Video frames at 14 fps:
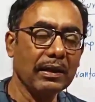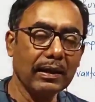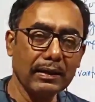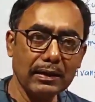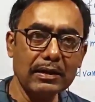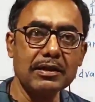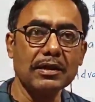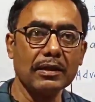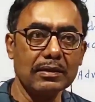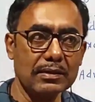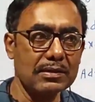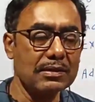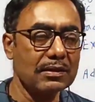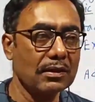
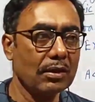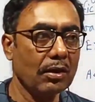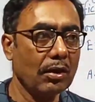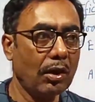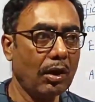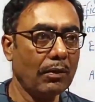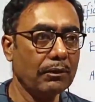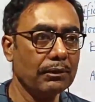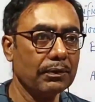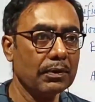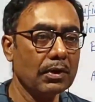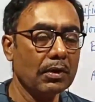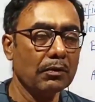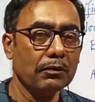conditions
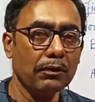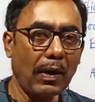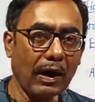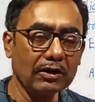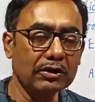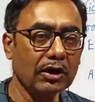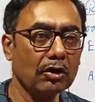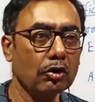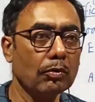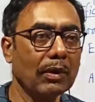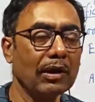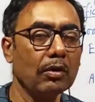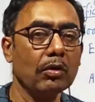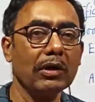of function
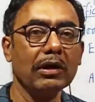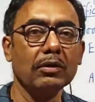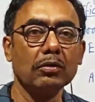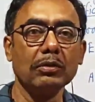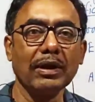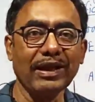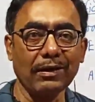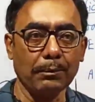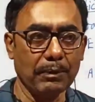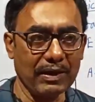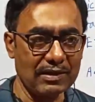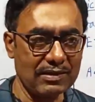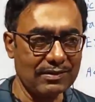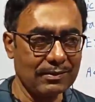overloading to take
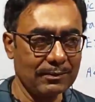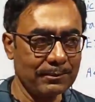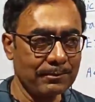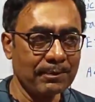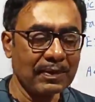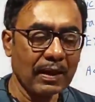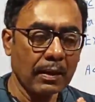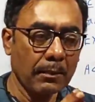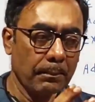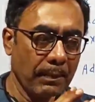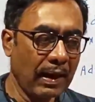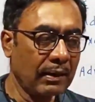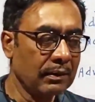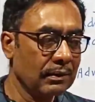place.
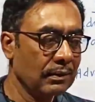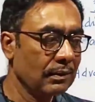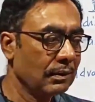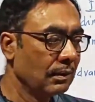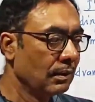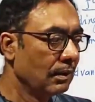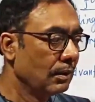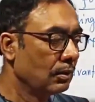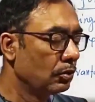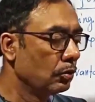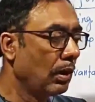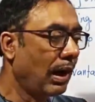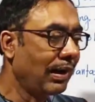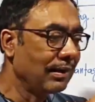But
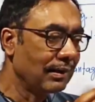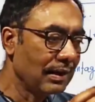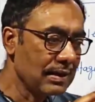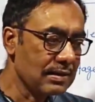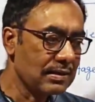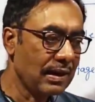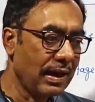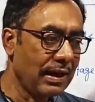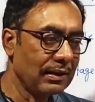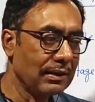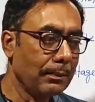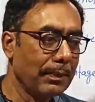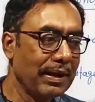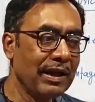to
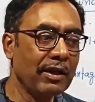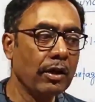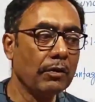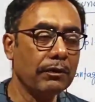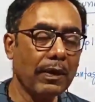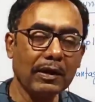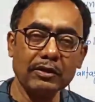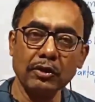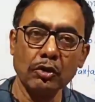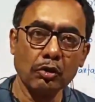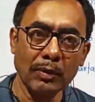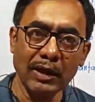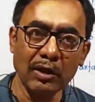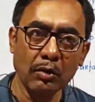understand the meaning of function
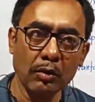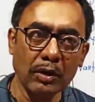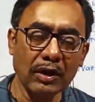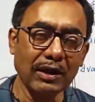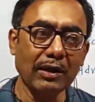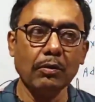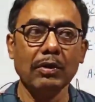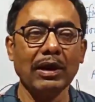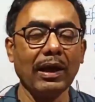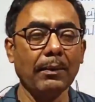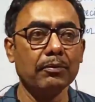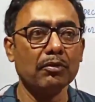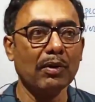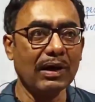overloading, you will
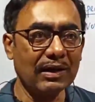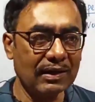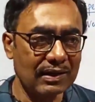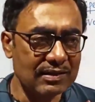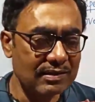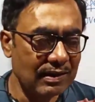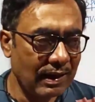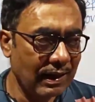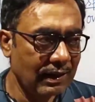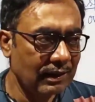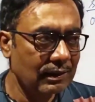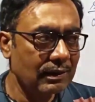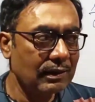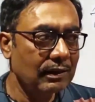have to
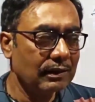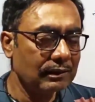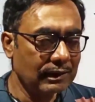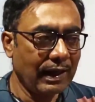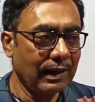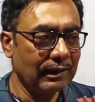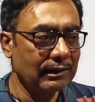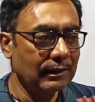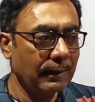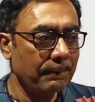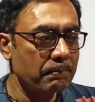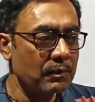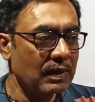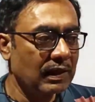understand
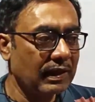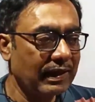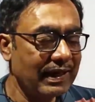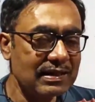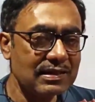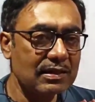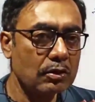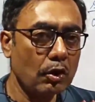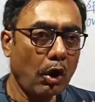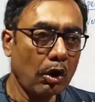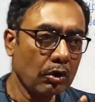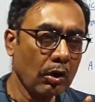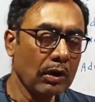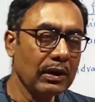that it's
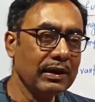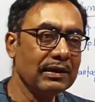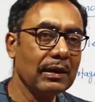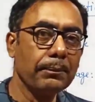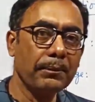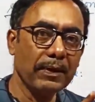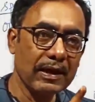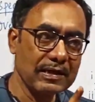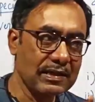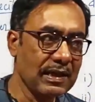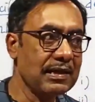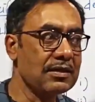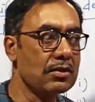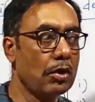not only the
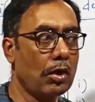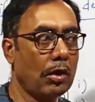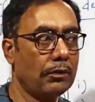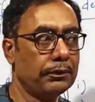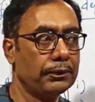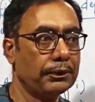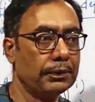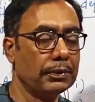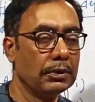presence of